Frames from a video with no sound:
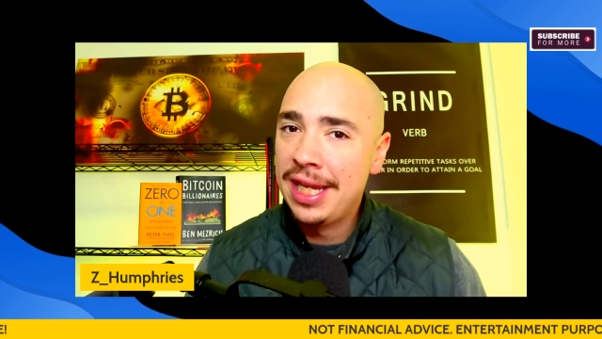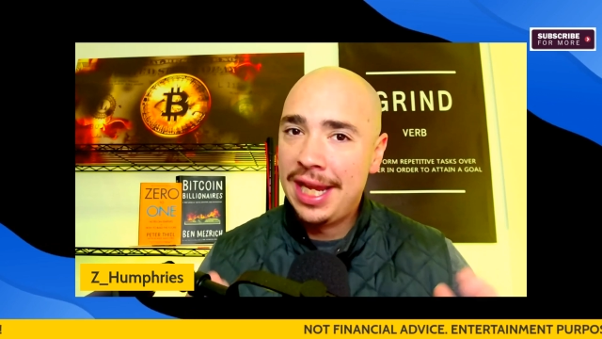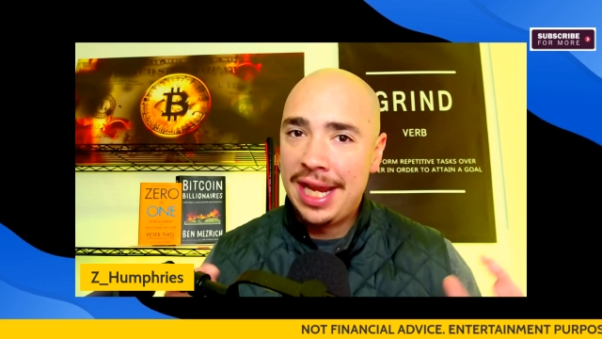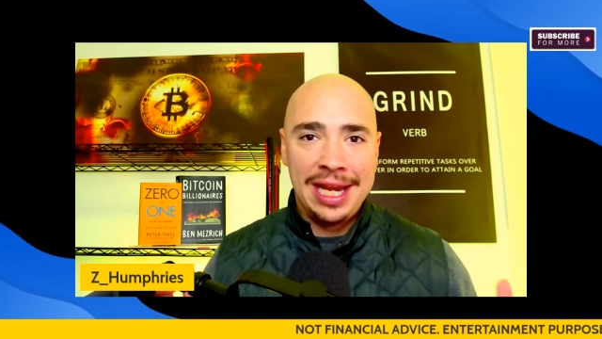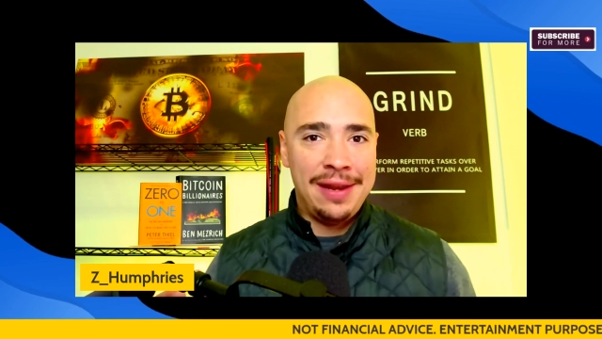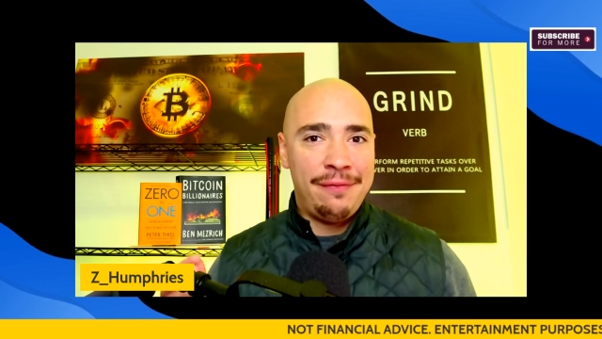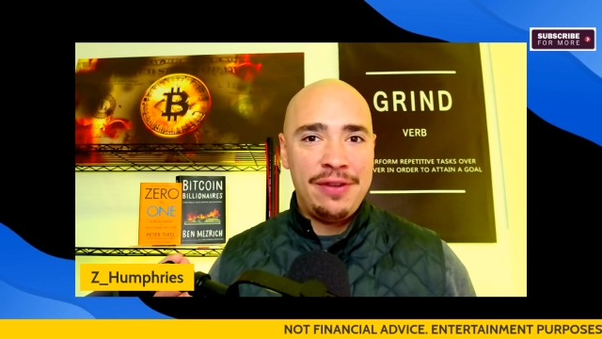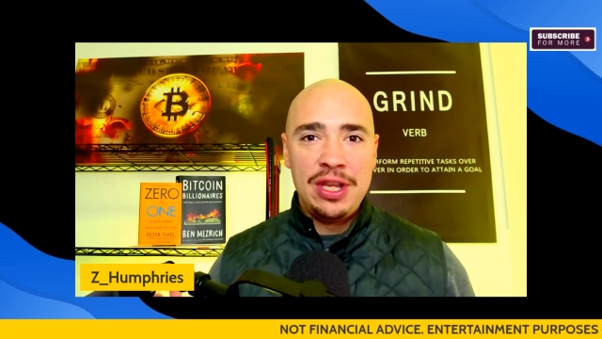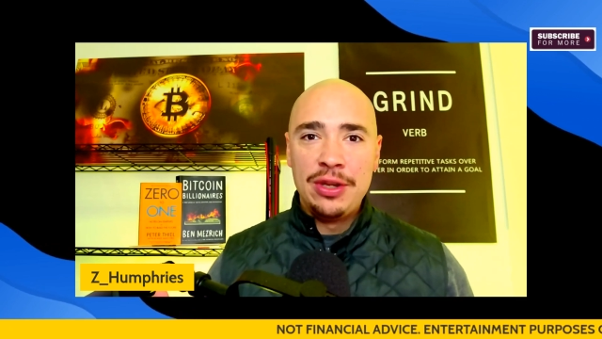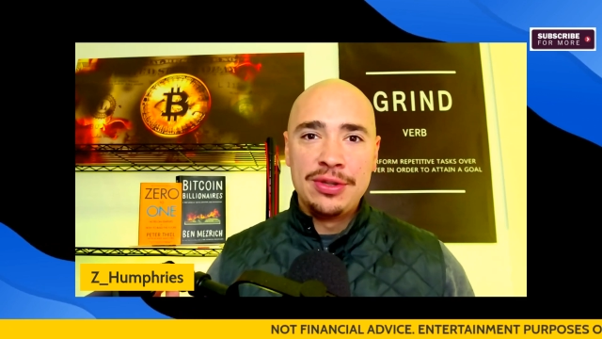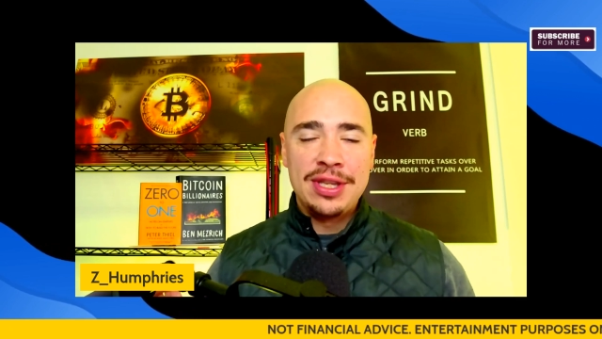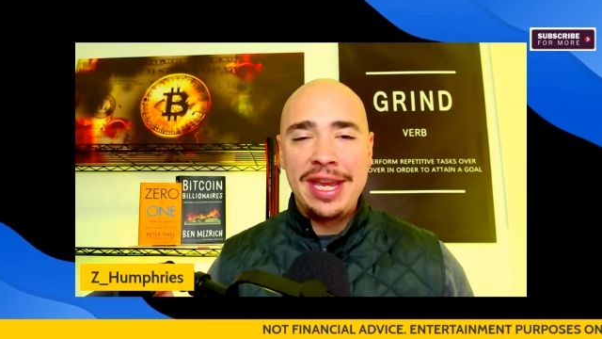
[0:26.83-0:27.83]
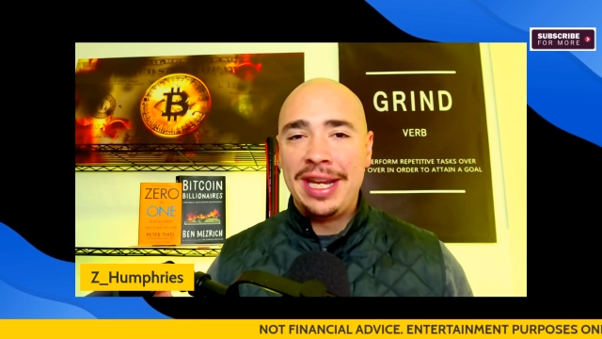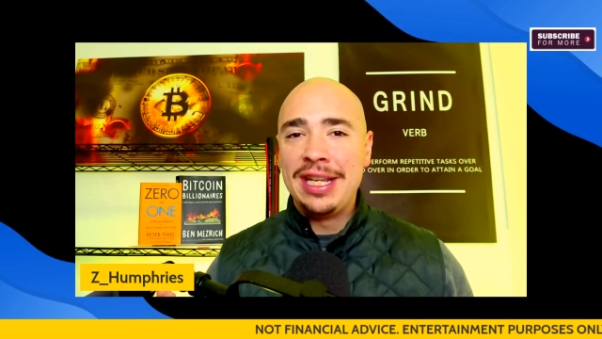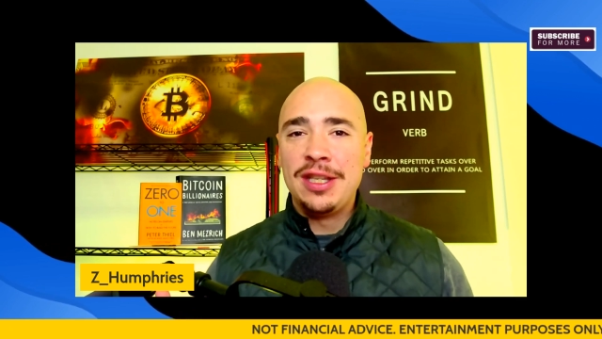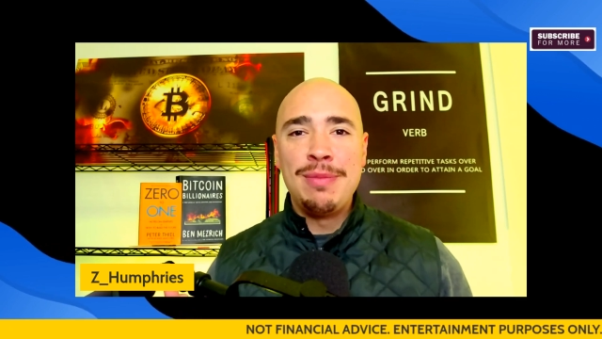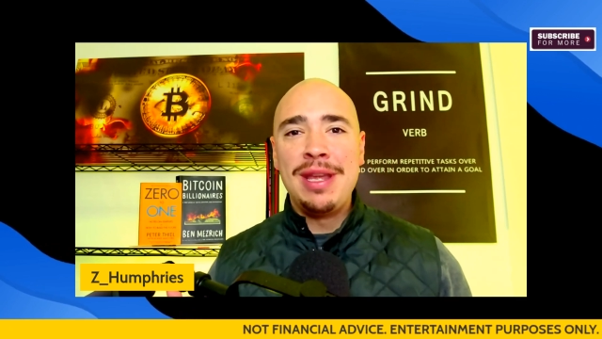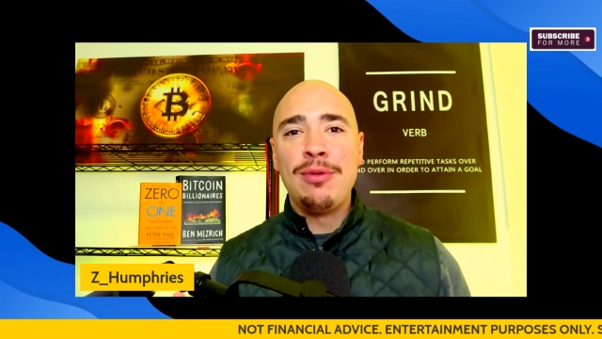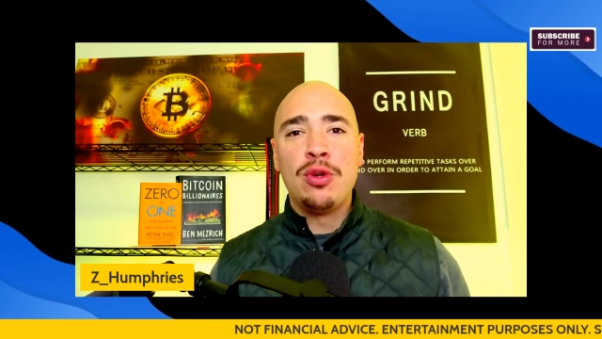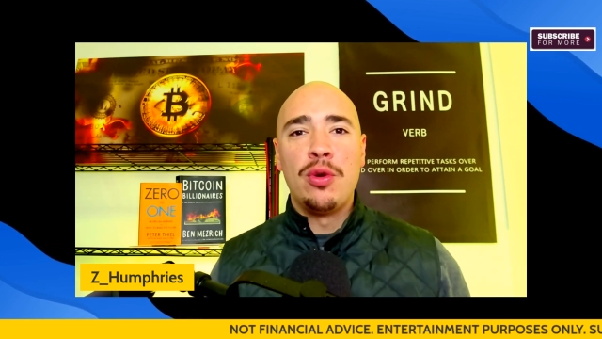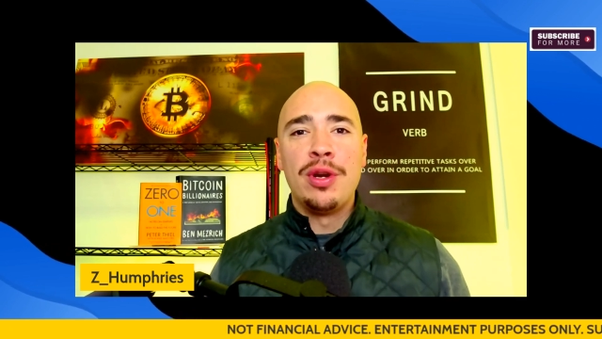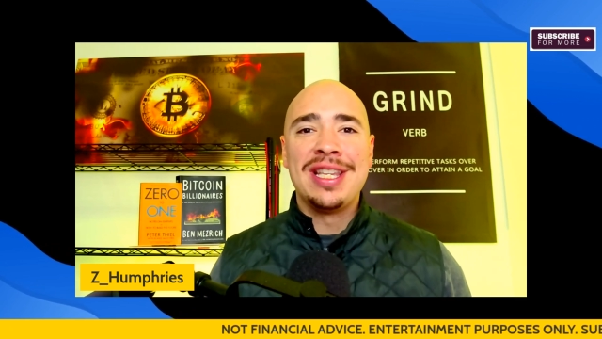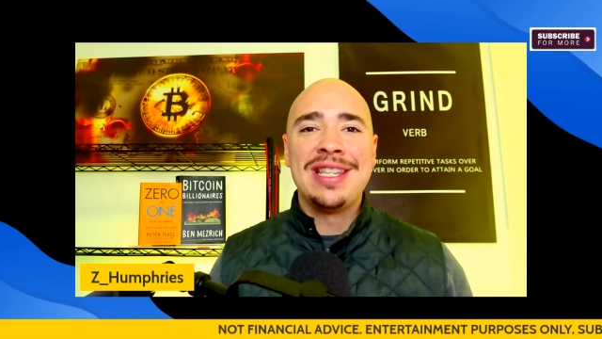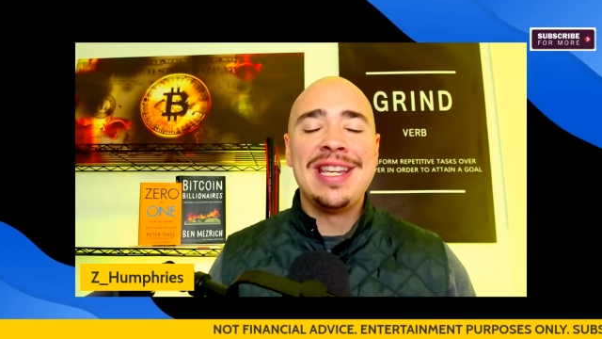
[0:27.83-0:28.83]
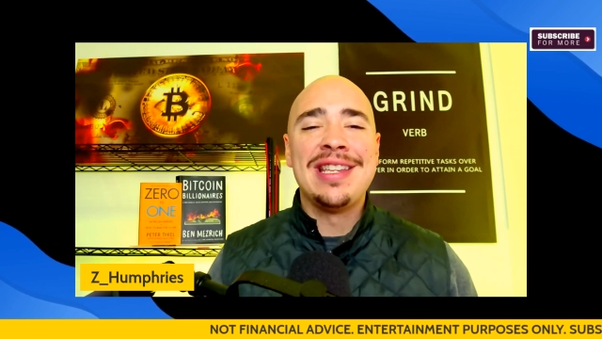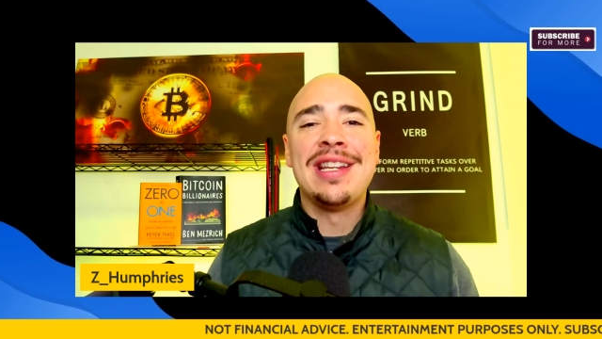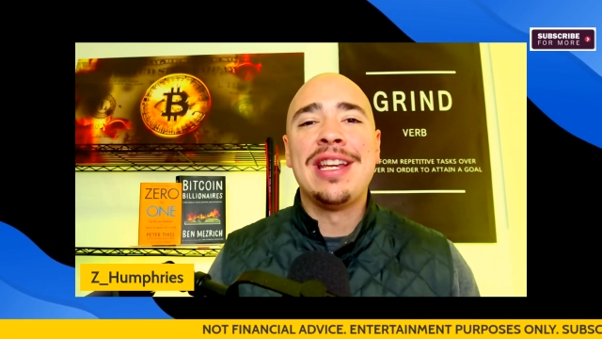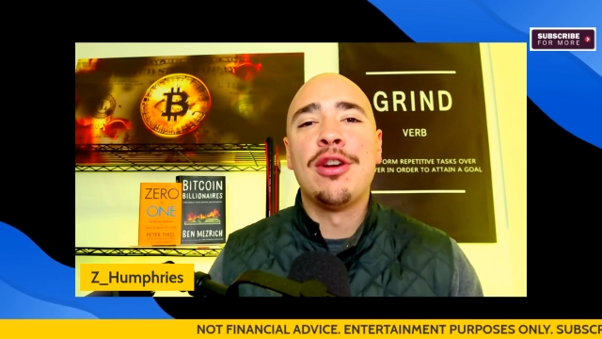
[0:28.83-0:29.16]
and it feels like it's meme coin season